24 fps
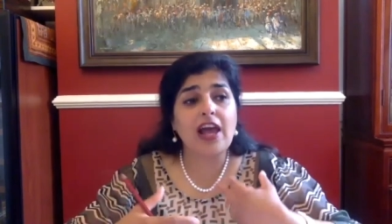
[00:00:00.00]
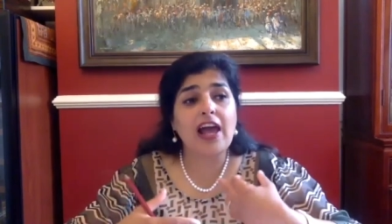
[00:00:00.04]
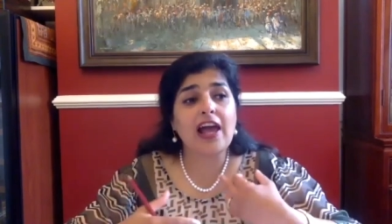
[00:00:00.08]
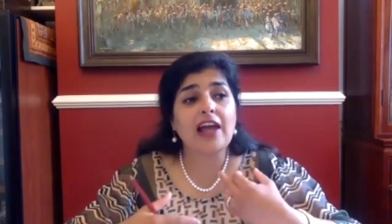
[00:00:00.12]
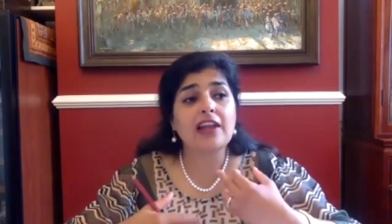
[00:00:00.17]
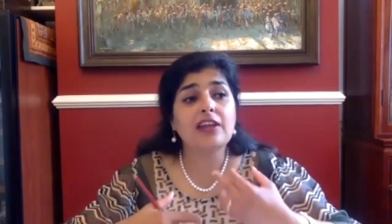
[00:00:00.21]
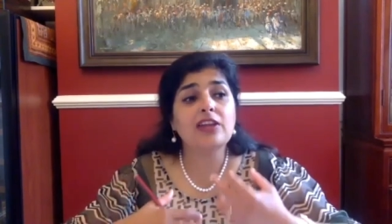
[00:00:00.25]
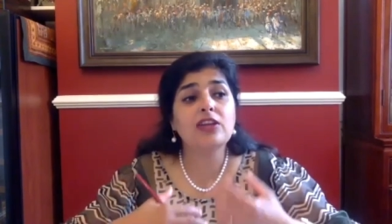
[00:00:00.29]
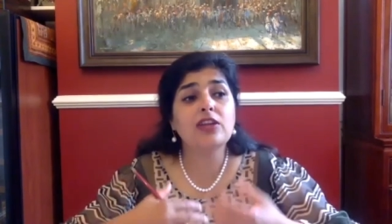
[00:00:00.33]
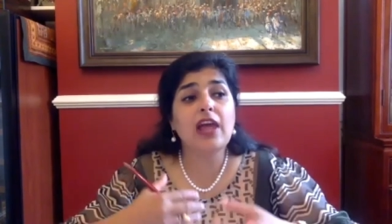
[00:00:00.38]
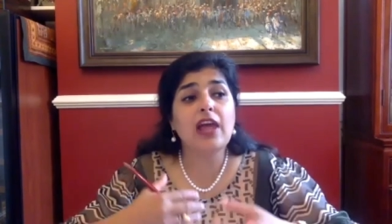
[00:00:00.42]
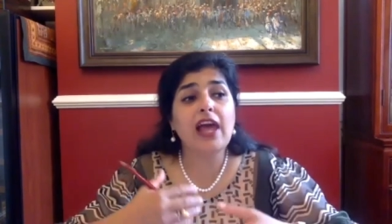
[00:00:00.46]

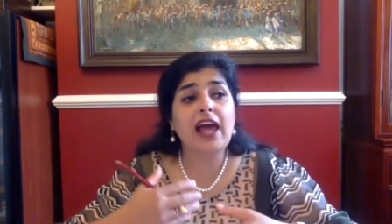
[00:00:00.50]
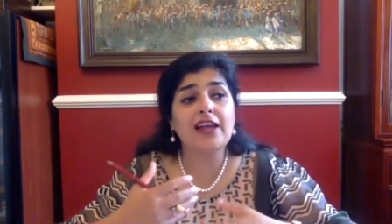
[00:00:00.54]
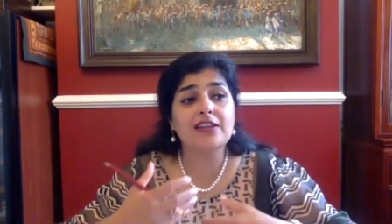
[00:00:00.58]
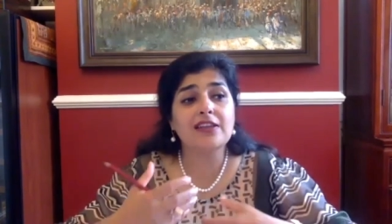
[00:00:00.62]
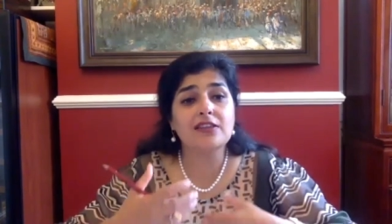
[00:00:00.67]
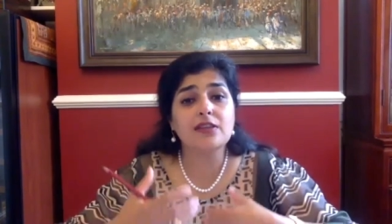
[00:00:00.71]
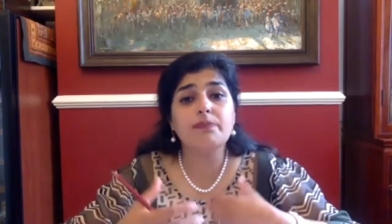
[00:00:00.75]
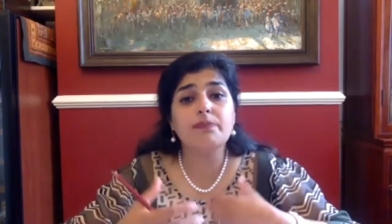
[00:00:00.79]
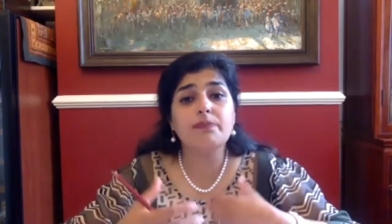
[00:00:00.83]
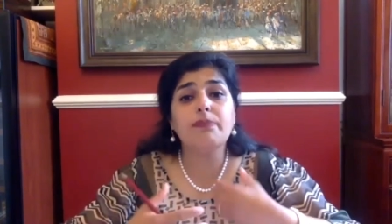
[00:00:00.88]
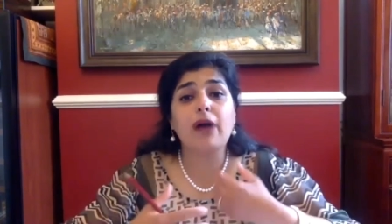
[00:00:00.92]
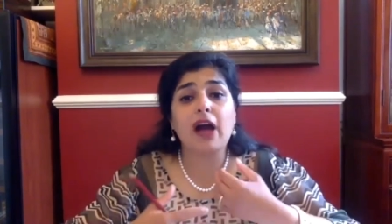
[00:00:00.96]
And as
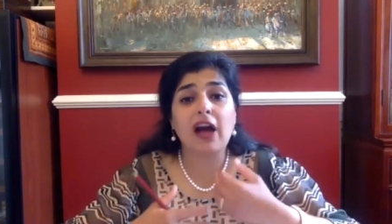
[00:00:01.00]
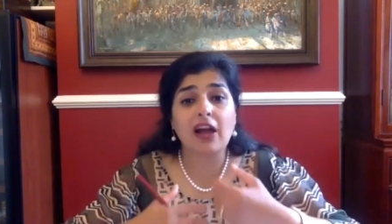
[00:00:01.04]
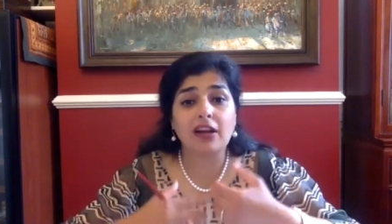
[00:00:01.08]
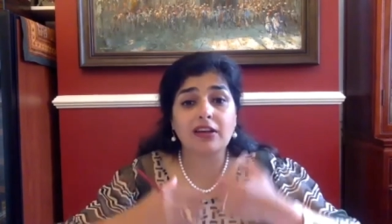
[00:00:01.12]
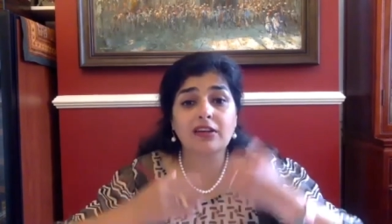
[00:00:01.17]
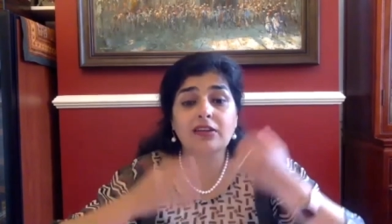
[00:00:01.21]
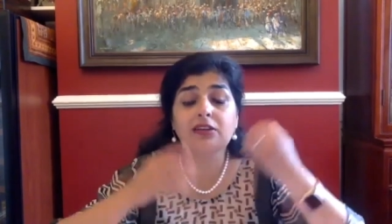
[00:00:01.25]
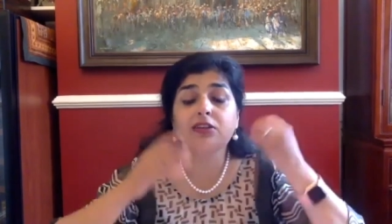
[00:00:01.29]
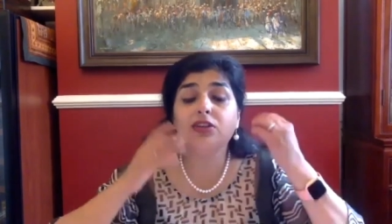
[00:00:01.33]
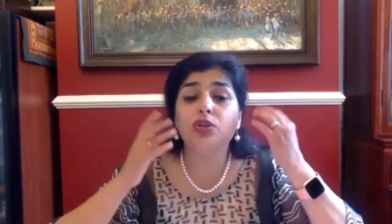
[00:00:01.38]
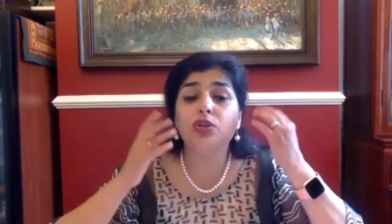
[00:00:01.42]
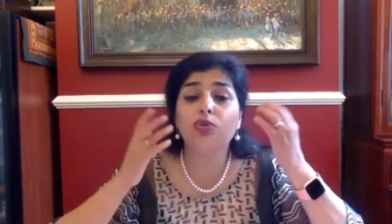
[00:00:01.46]
a
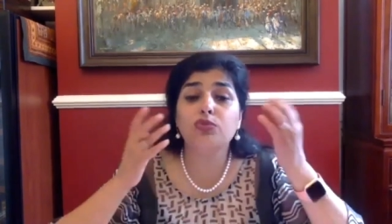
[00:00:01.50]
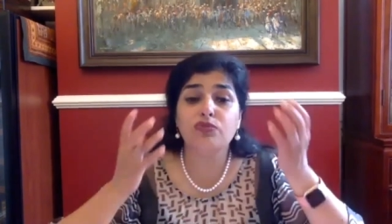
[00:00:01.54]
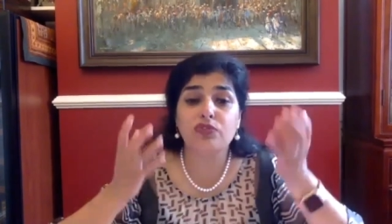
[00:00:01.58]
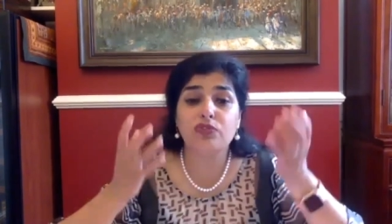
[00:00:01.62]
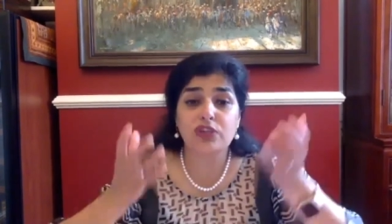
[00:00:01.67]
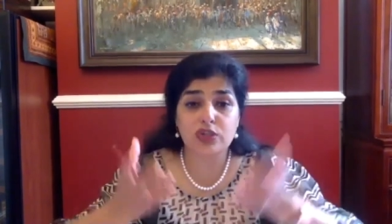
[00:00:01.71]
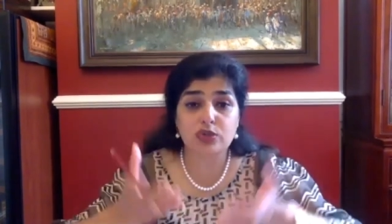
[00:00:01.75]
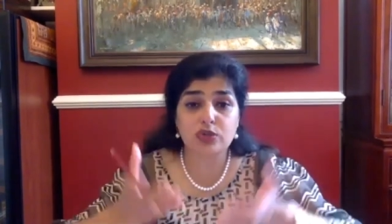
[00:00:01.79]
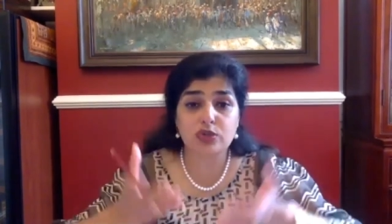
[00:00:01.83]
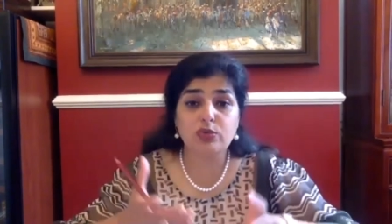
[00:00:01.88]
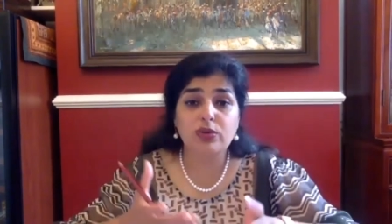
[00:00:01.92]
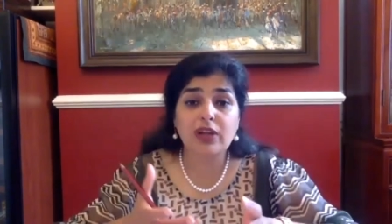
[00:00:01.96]
partner, you
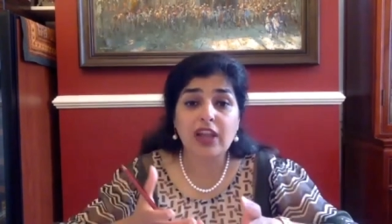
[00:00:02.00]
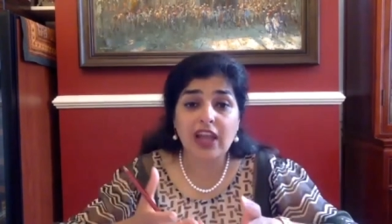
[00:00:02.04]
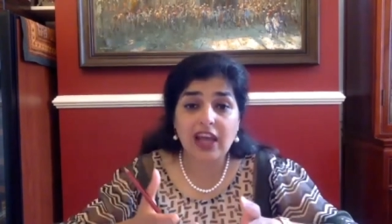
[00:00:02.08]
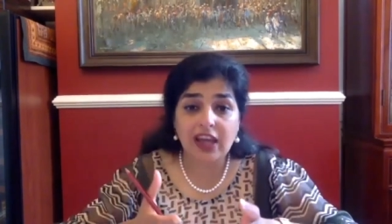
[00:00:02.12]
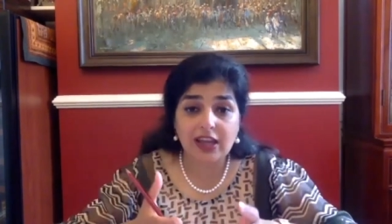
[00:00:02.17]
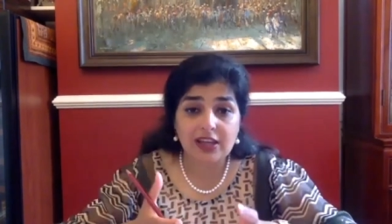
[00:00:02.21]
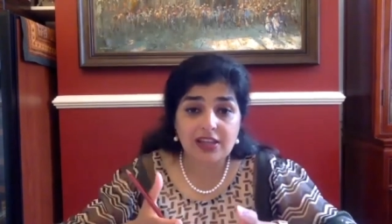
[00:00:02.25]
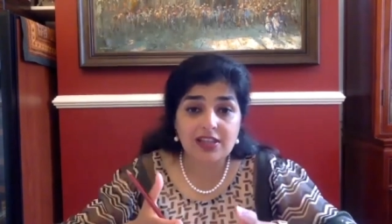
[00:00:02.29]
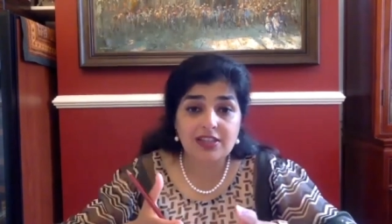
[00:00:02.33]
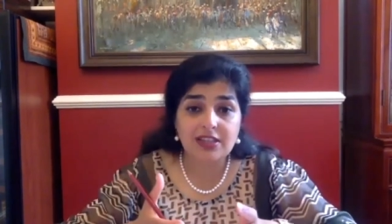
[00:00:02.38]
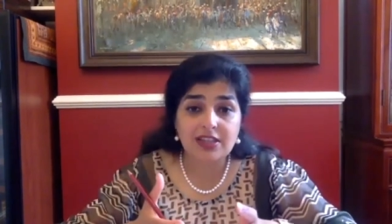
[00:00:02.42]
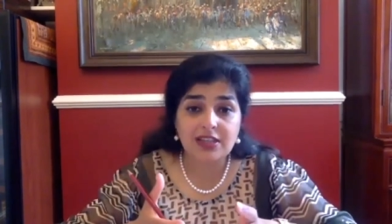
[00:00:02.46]

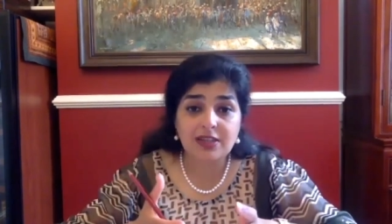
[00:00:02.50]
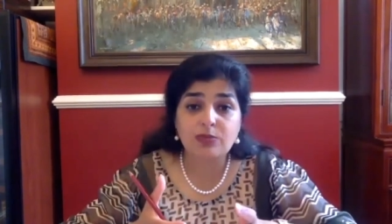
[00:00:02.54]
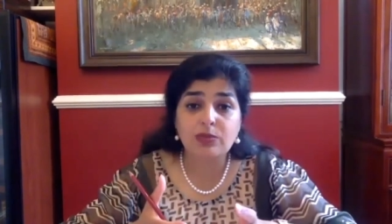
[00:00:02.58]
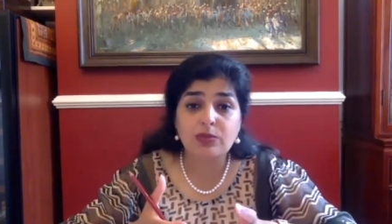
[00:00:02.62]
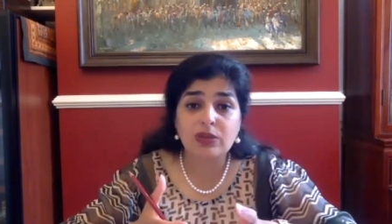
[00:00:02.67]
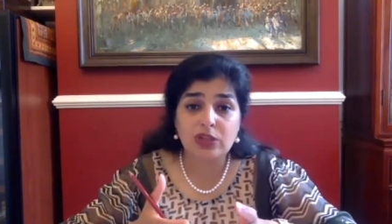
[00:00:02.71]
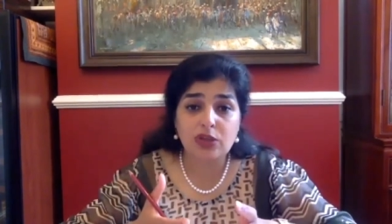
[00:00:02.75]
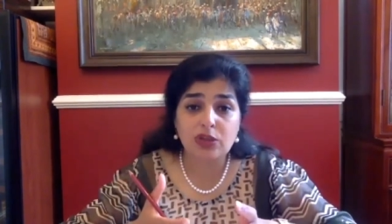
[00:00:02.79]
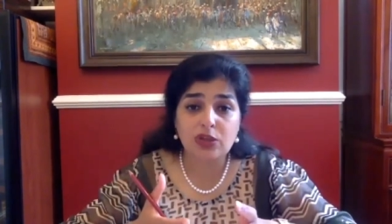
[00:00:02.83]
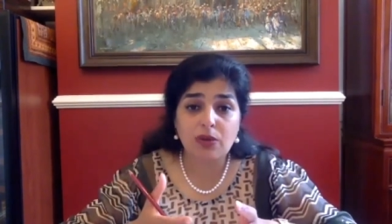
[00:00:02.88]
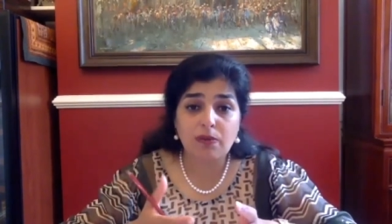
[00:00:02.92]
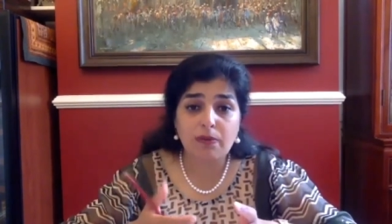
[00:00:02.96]
visualize it
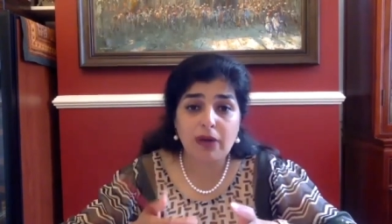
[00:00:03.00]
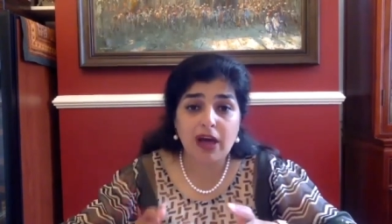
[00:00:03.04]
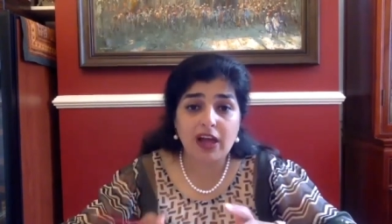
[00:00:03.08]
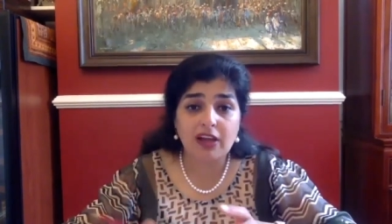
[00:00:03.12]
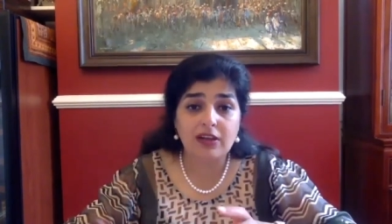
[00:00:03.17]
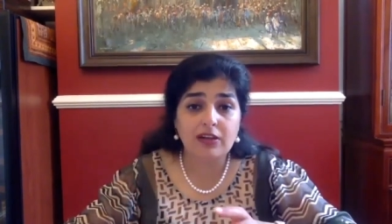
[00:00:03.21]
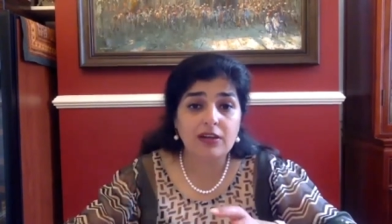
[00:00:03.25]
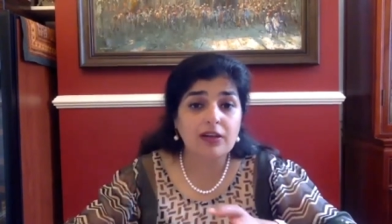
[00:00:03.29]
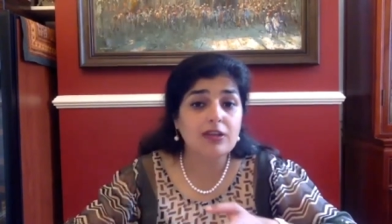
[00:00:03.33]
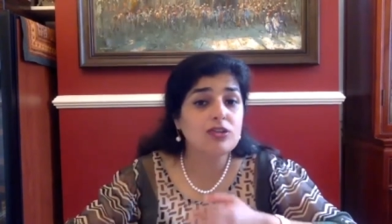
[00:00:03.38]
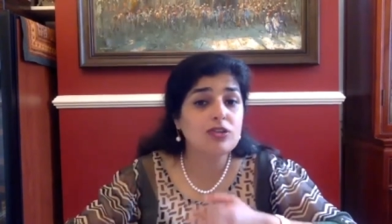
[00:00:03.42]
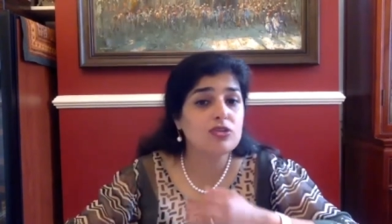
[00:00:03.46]
with your
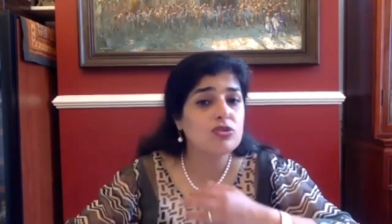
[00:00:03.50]
partner.